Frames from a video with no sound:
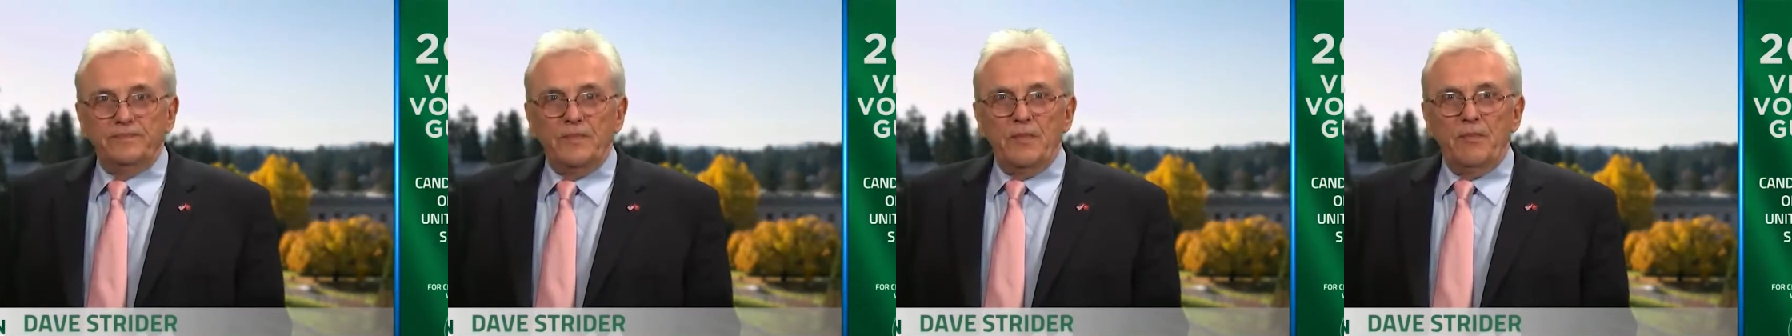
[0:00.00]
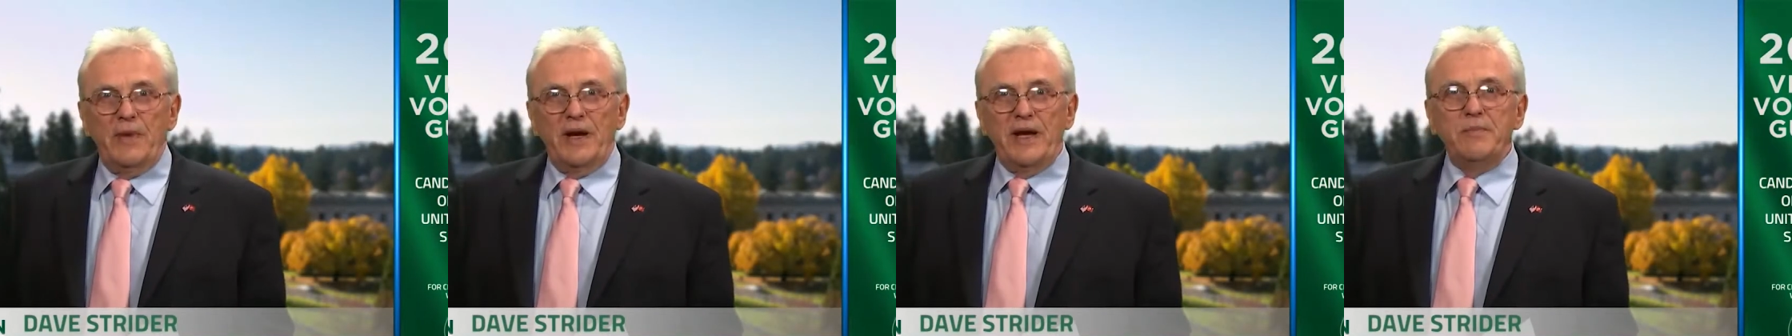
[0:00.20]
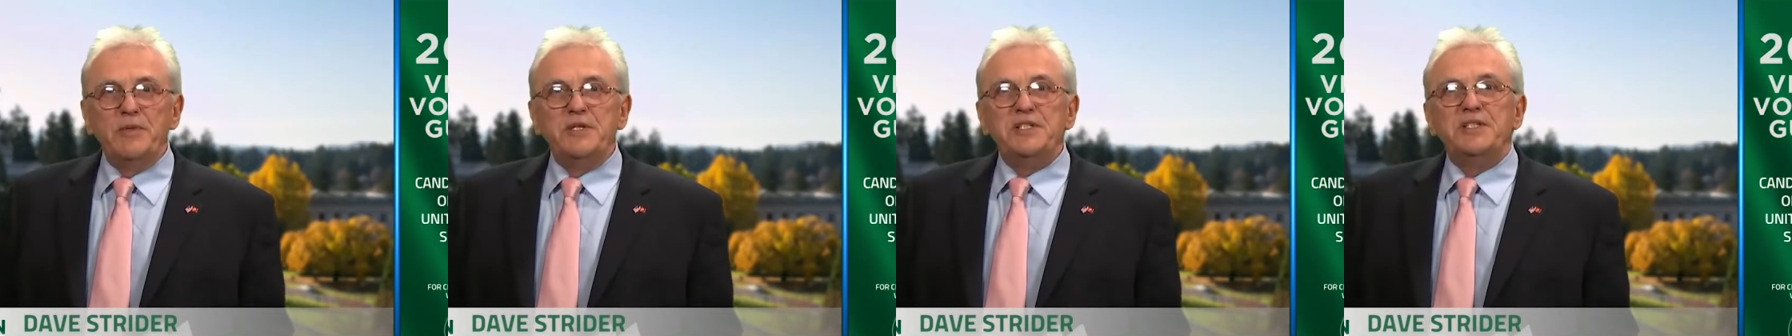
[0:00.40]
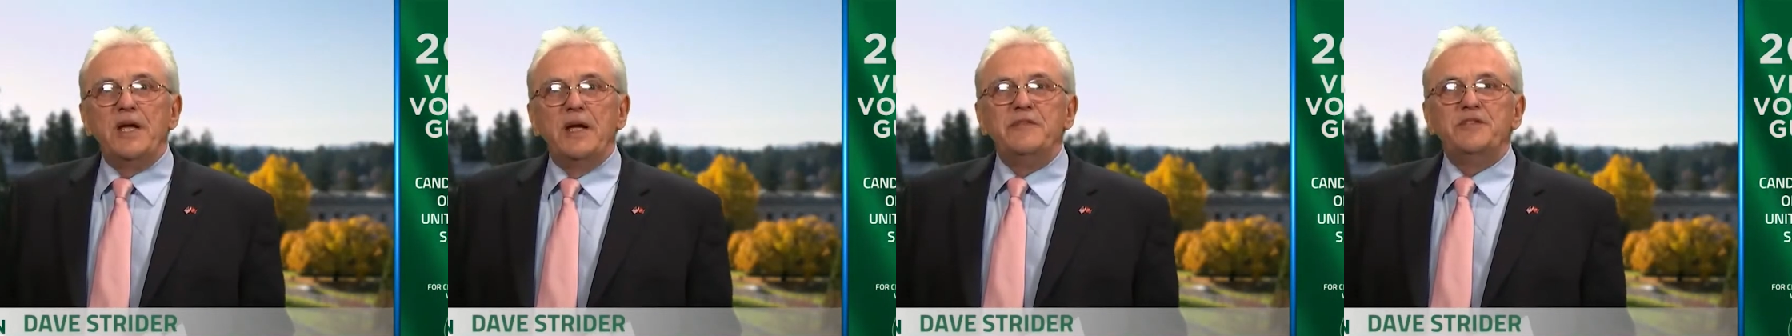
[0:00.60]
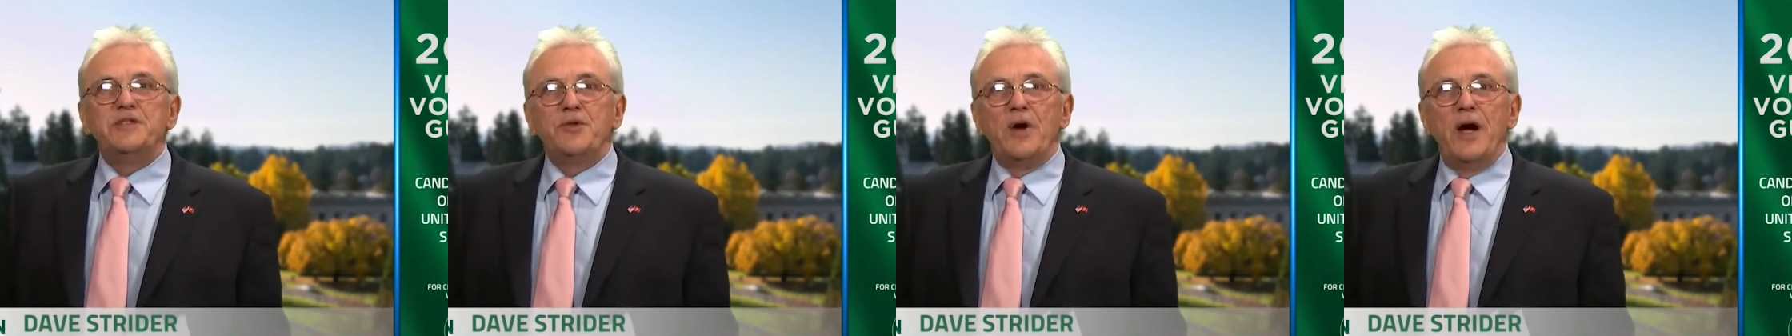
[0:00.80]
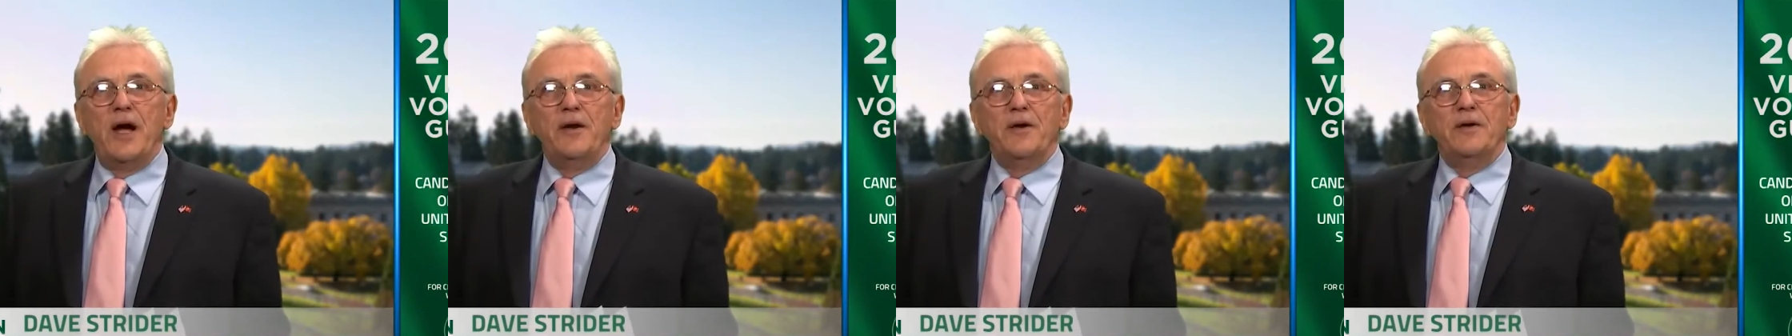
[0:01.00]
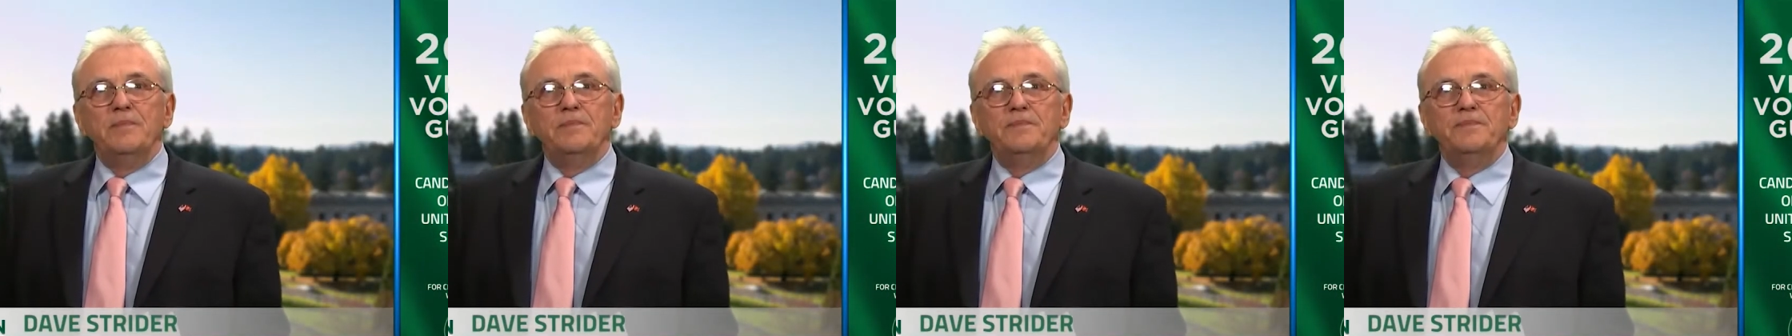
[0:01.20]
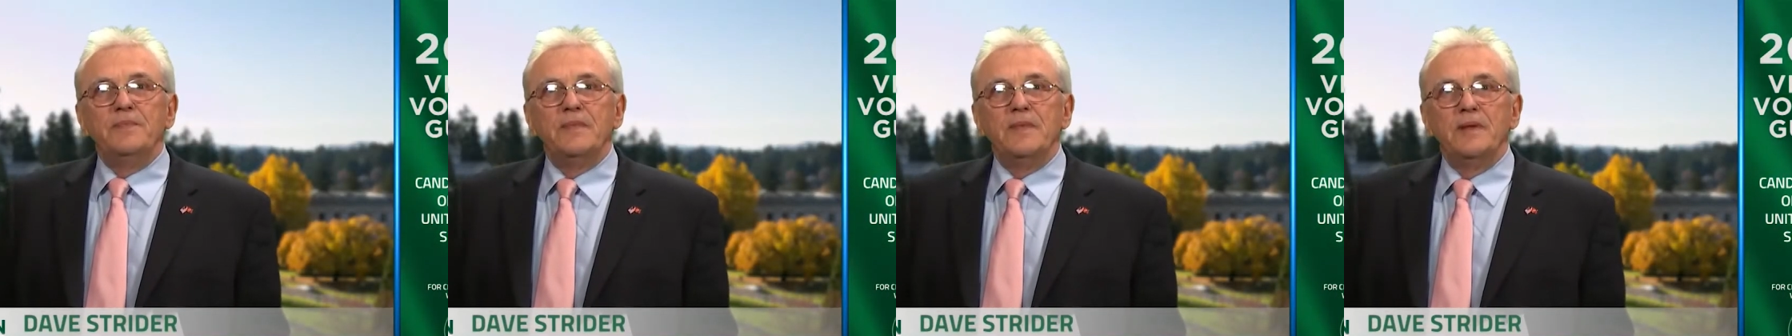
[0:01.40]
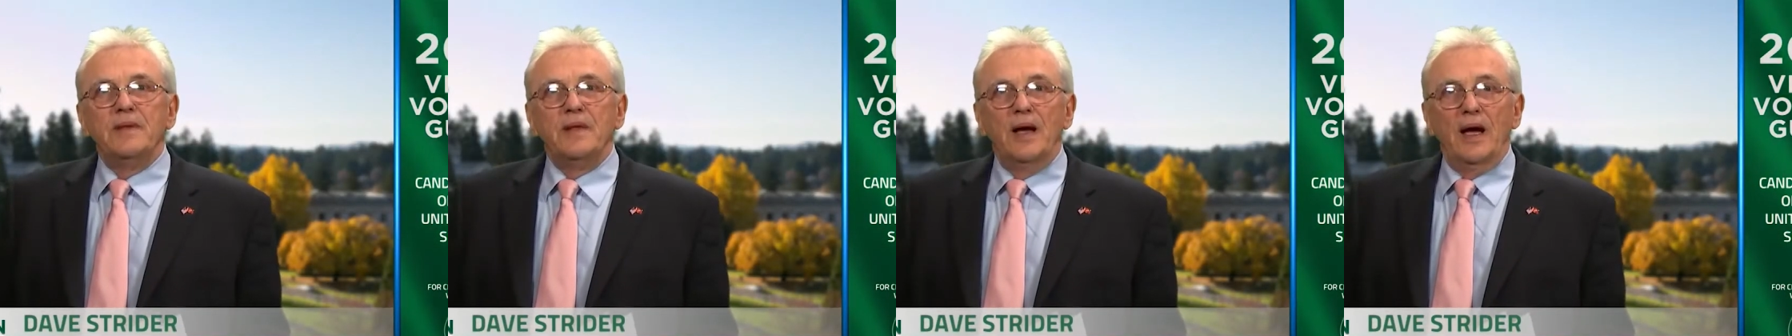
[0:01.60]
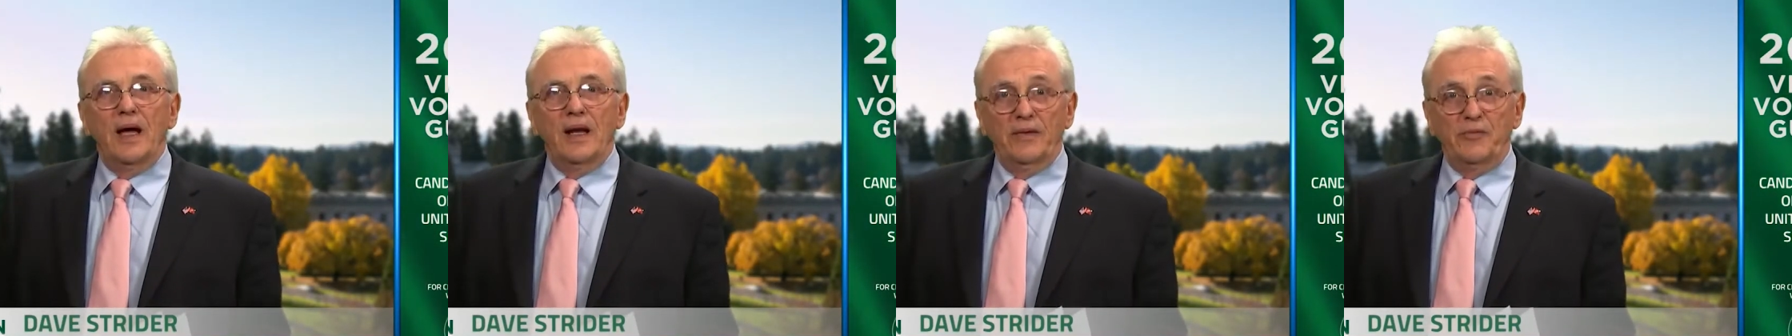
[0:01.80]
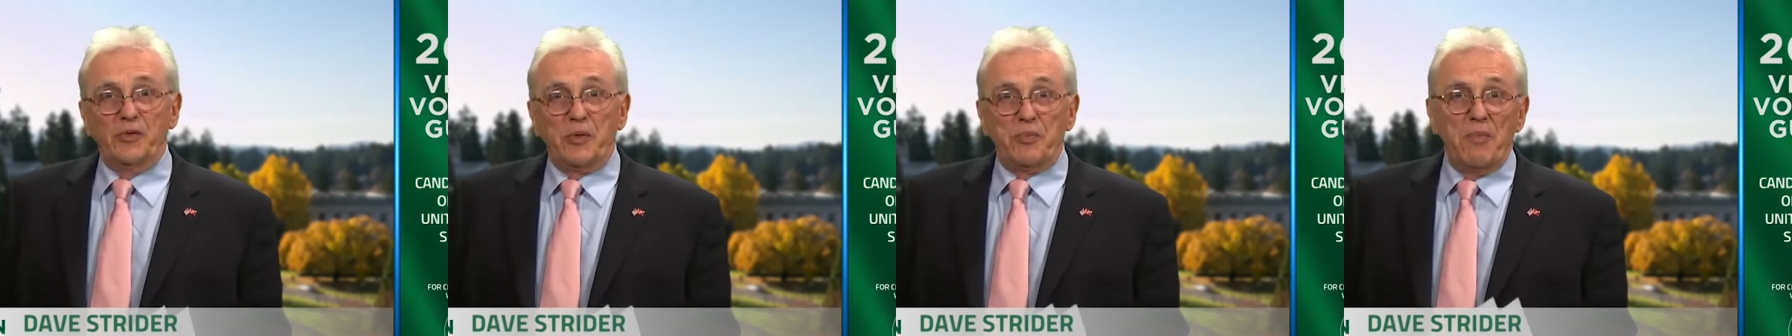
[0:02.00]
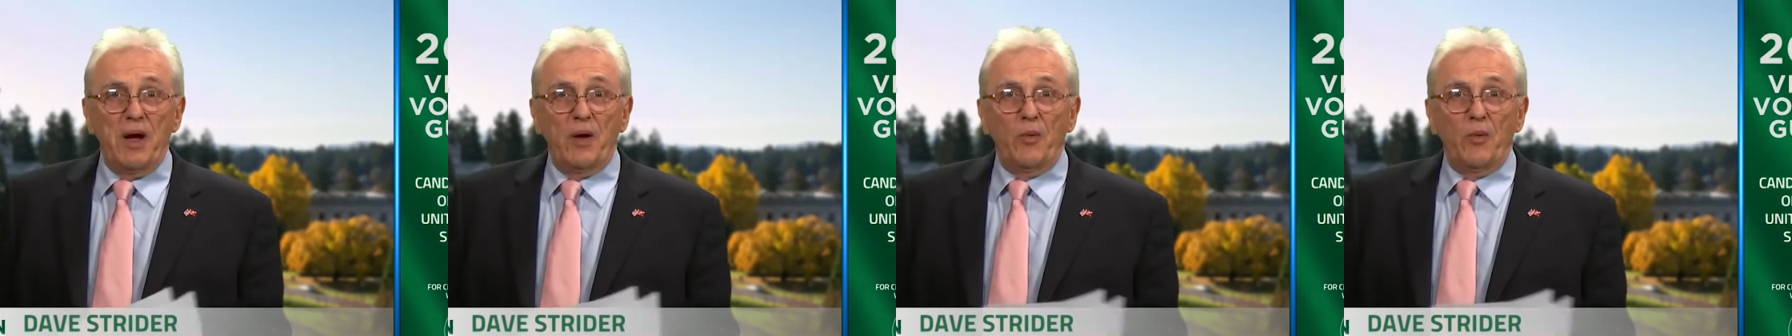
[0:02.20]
My name is Dave Strider. I live with my